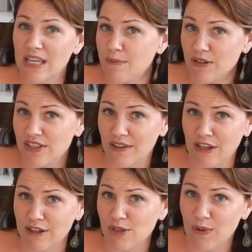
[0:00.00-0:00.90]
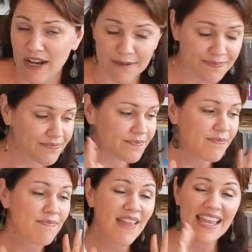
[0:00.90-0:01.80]
ebooks on there as well.
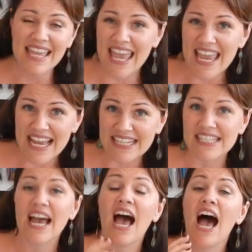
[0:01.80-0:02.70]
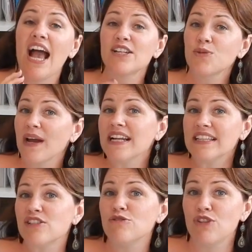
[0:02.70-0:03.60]
And I try to
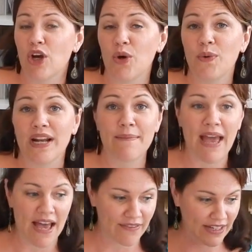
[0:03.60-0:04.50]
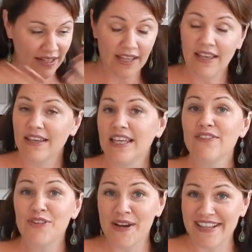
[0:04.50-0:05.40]
let you know when I'm having
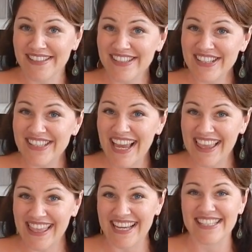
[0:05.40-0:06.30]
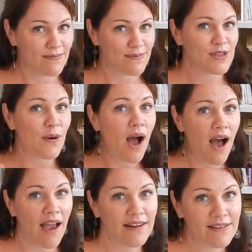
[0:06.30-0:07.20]
giveaways, just like this. So
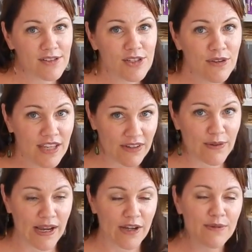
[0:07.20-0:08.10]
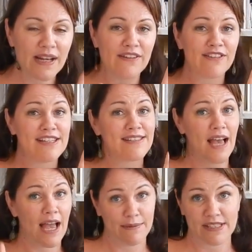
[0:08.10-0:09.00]
on to the giveaway. Are you ready for this?
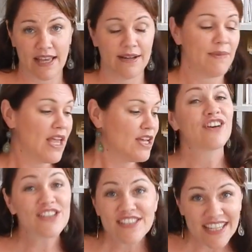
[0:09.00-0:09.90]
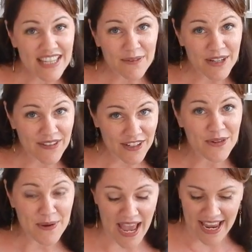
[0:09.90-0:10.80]
I'm excited. First thing that we're giving
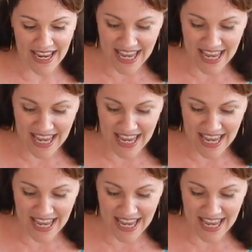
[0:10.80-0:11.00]
away